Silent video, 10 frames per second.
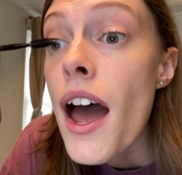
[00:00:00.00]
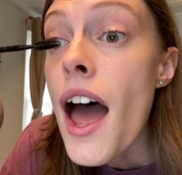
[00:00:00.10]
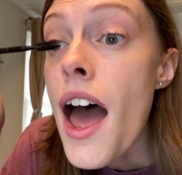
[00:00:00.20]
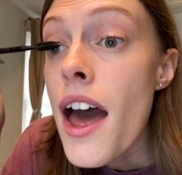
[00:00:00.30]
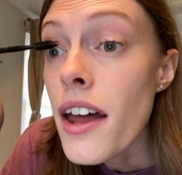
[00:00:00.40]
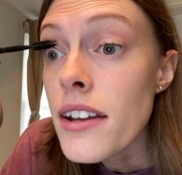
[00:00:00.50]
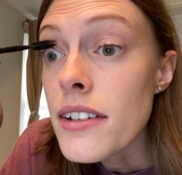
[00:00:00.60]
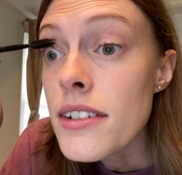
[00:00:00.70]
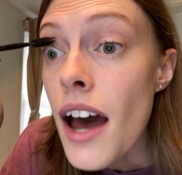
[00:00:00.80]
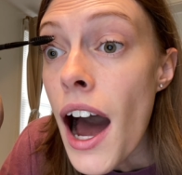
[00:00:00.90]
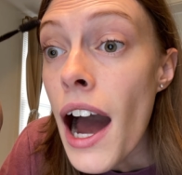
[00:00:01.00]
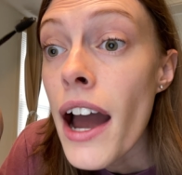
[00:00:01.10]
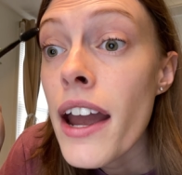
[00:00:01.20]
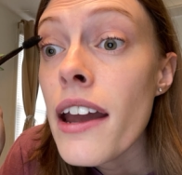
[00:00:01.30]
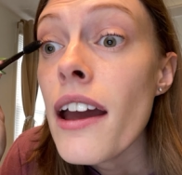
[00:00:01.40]
and
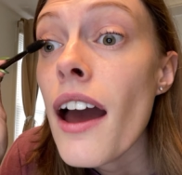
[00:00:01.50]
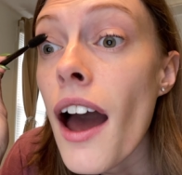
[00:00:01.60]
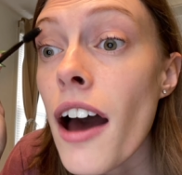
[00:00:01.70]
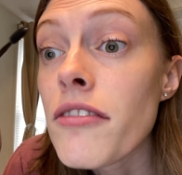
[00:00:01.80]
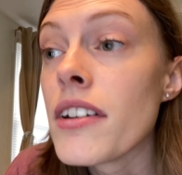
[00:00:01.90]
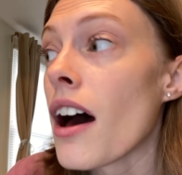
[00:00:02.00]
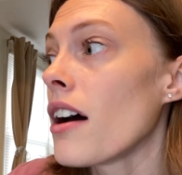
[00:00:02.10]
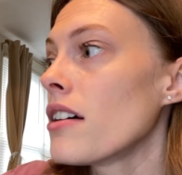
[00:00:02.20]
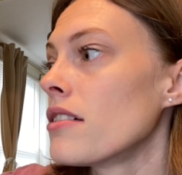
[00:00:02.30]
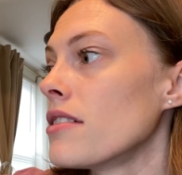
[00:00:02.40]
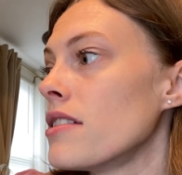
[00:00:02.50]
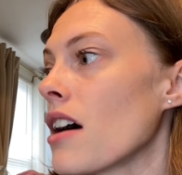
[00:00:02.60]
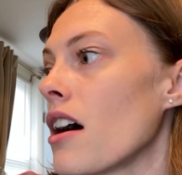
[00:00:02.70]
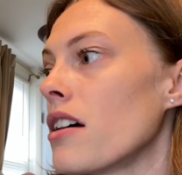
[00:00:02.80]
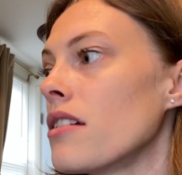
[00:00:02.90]
I have not
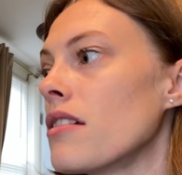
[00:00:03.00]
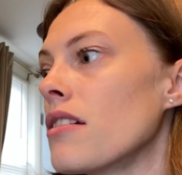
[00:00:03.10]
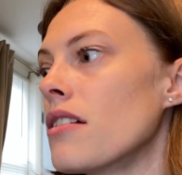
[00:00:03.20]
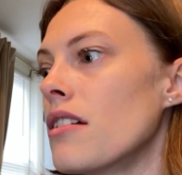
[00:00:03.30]
done